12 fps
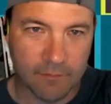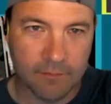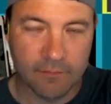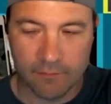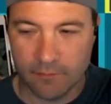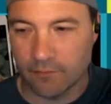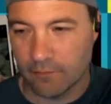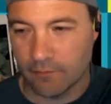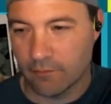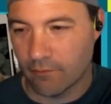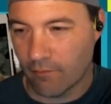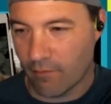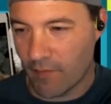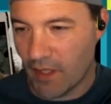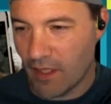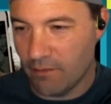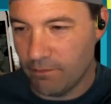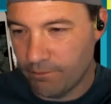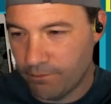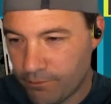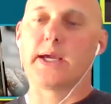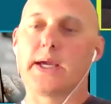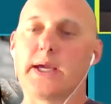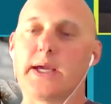Yes, that open-ended yeah. question, and
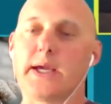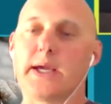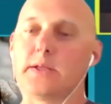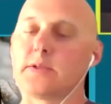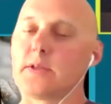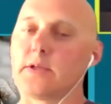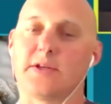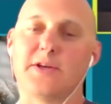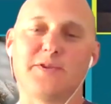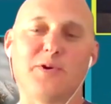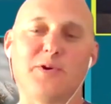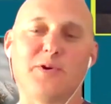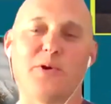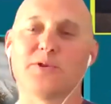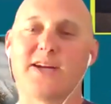again, the the whole title.